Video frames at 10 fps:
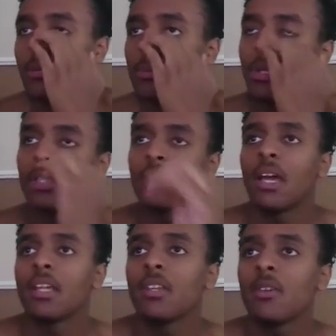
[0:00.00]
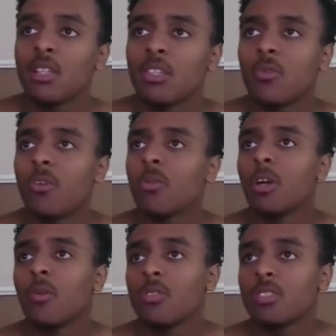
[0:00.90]
But I knew that this order
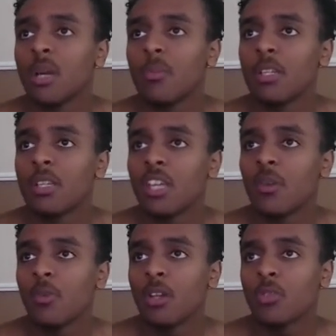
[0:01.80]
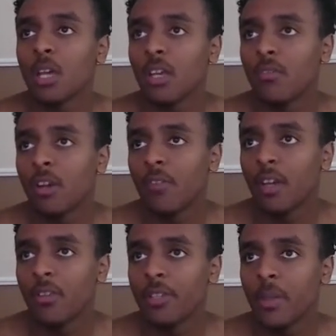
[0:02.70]
block was not mitigated. We also had a fair
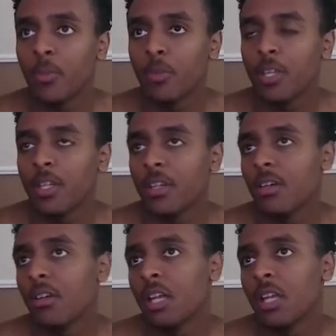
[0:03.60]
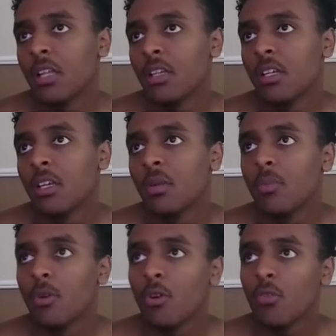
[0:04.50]
value gap within here. And
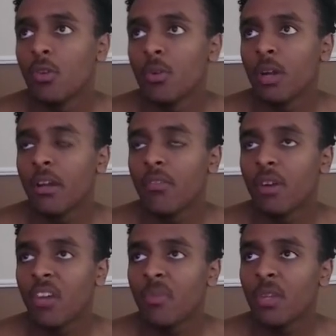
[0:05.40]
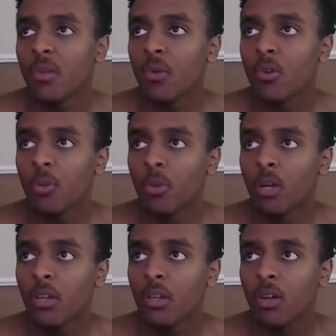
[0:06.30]
moreover, we were at a 5-minute order
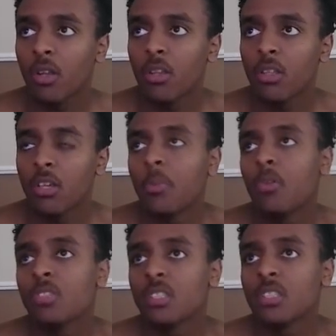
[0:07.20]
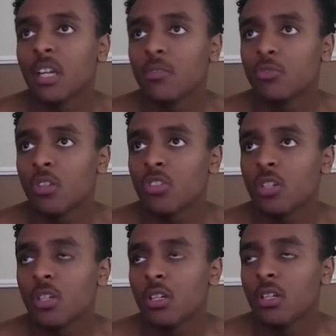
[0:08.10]
block on the opposing side of structure.
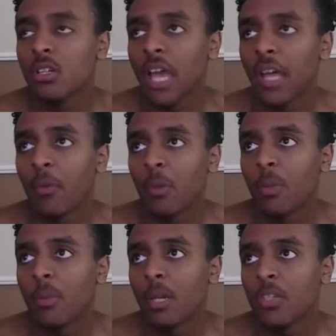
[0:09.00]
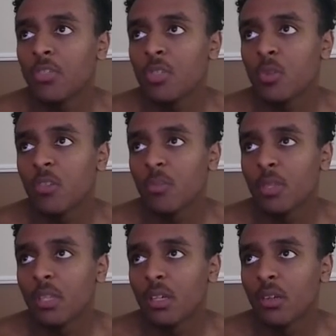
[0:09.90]
Had we been bearish, this would have
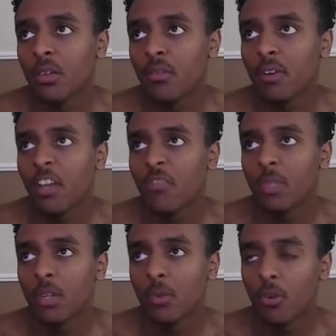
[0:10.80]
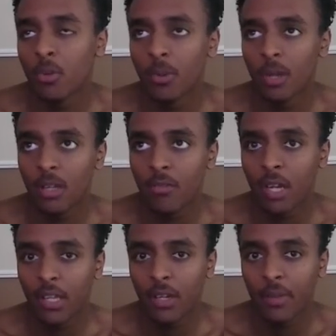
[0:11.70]
been the 5-minute order block
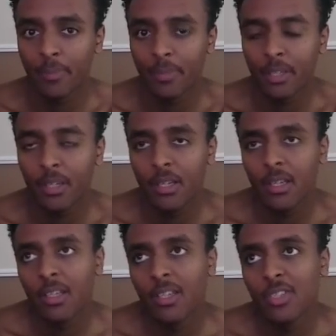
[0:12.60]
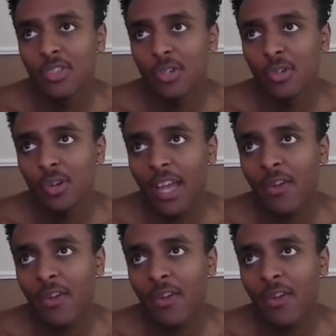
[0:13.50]
right here. So I